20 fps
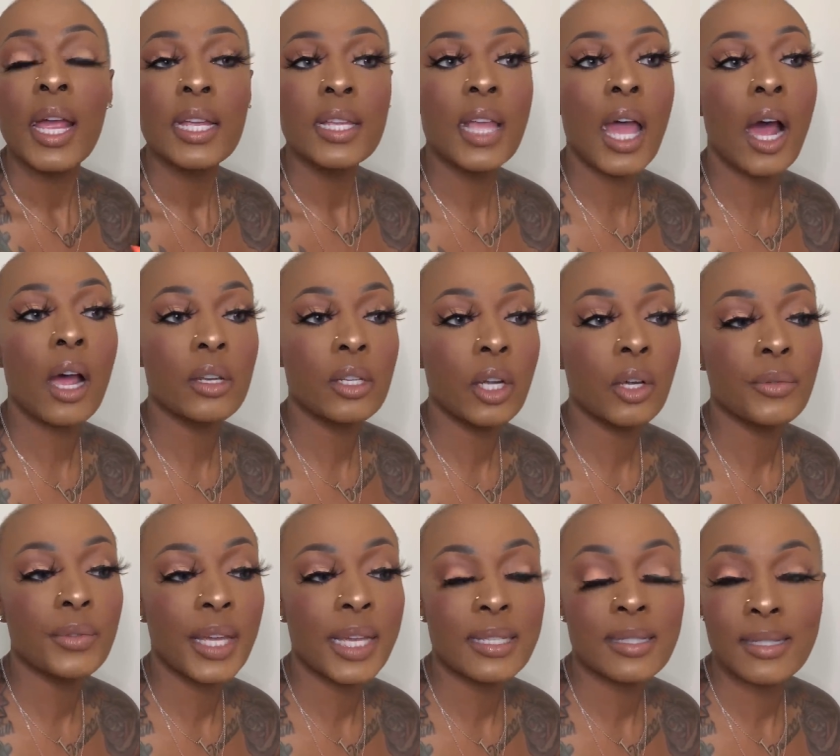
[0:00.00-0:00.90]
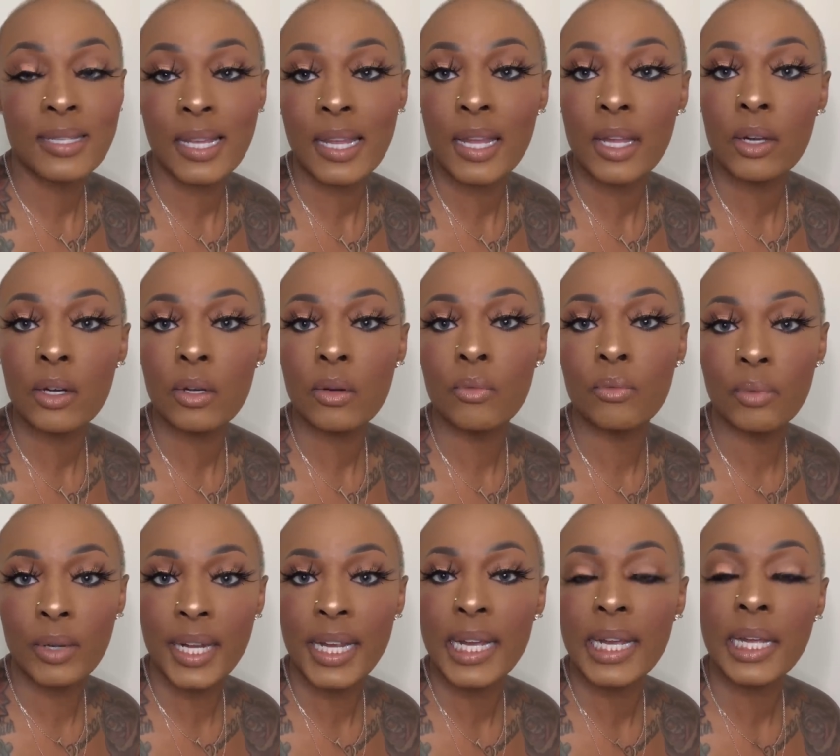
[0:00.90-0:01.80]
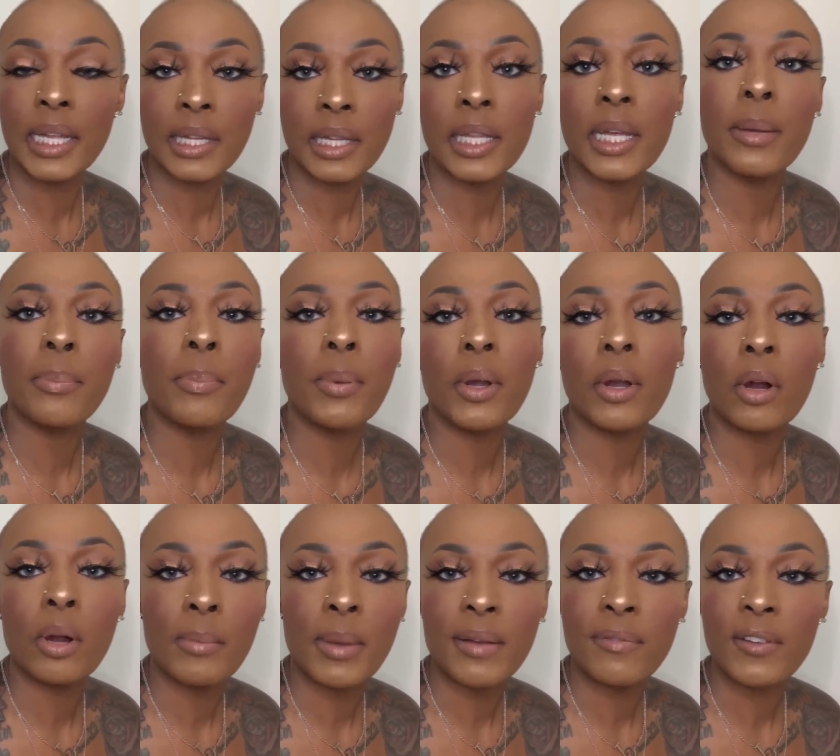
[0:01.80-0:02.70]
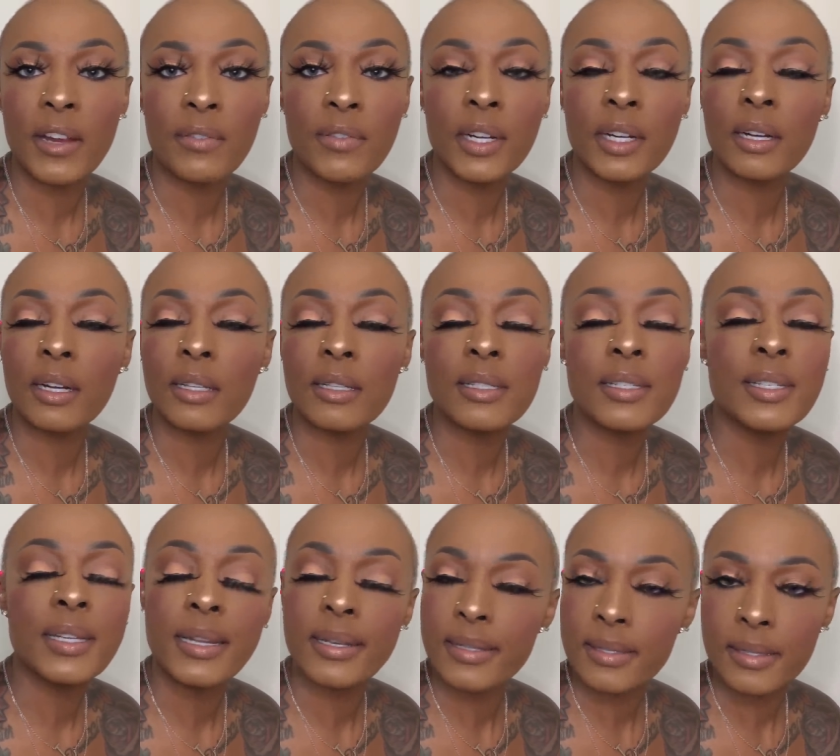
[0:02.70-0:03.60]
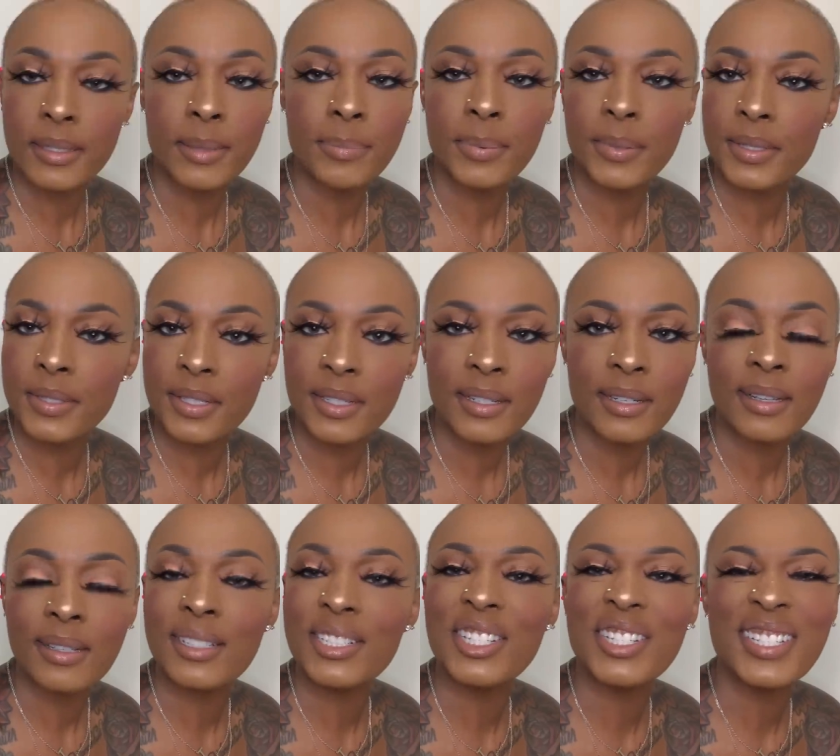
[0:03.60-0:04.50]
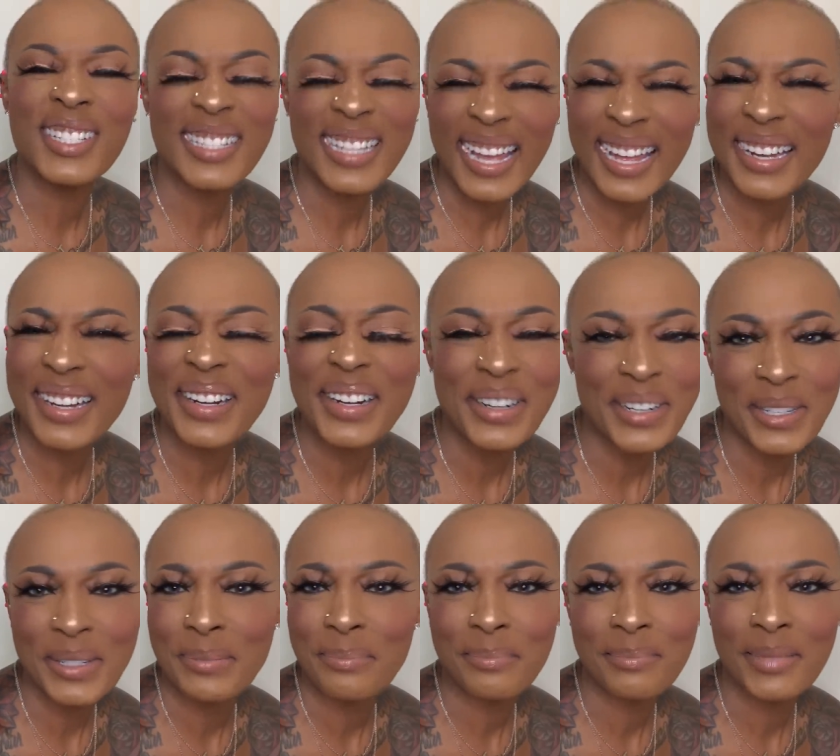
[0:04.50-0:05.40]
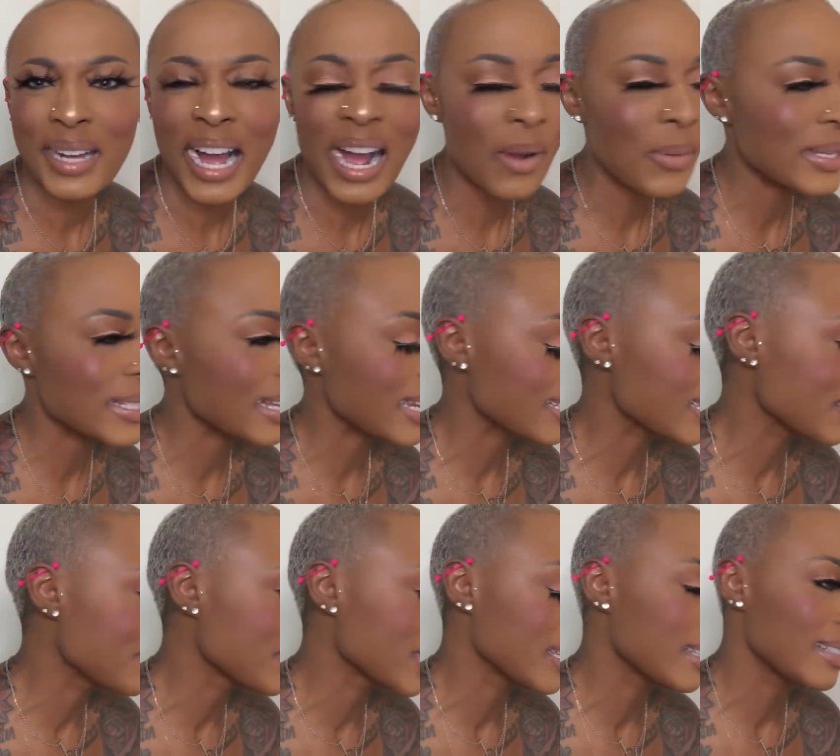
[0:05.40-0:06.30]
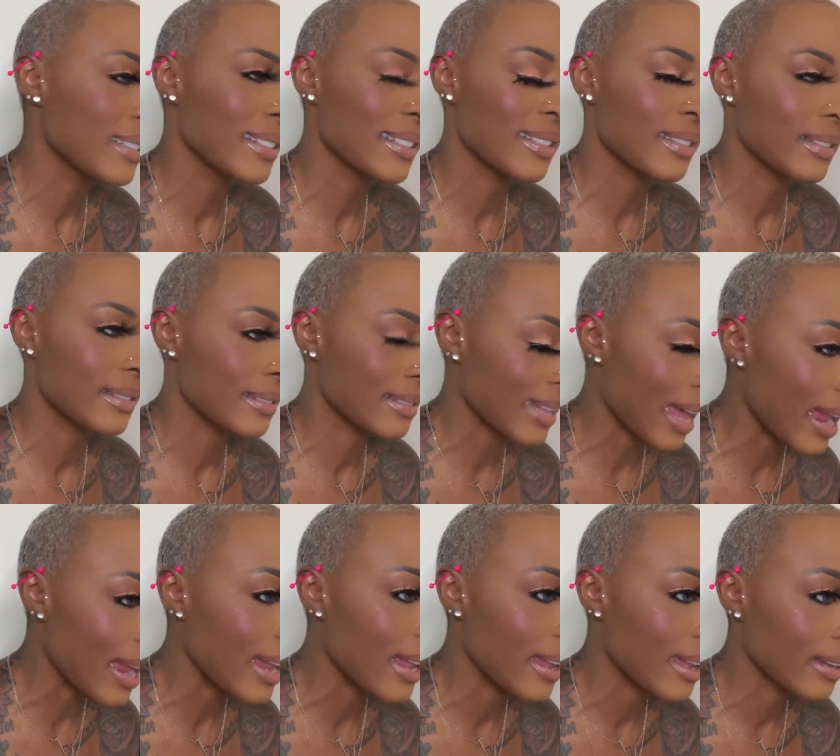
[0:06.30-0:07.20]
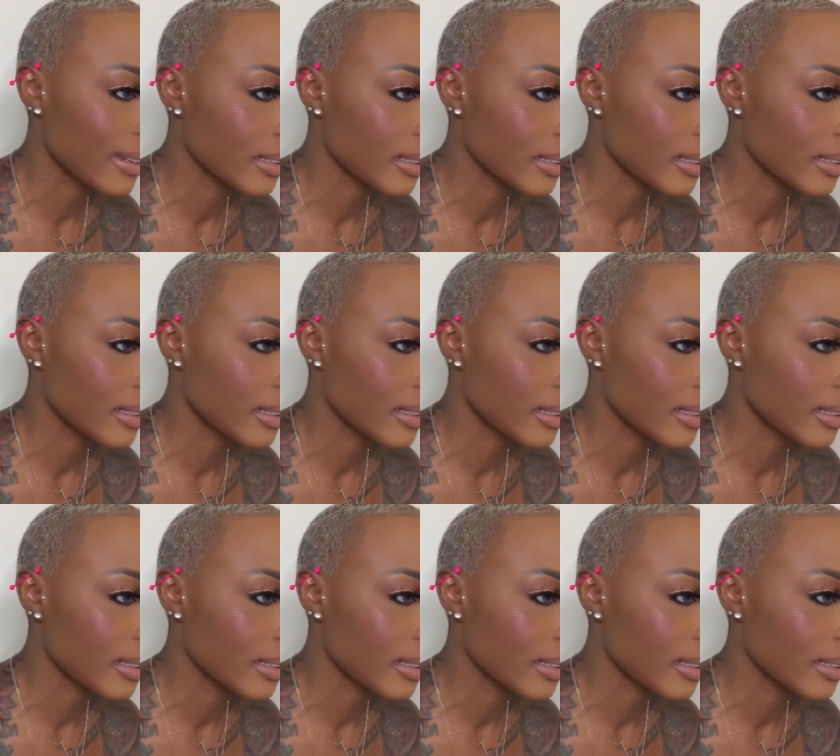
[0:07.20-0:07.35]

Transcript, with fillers: Y'all know that teal, red, and leopard are my favorite colors. Yes, leopard is a color. Shut up. I always got something to say.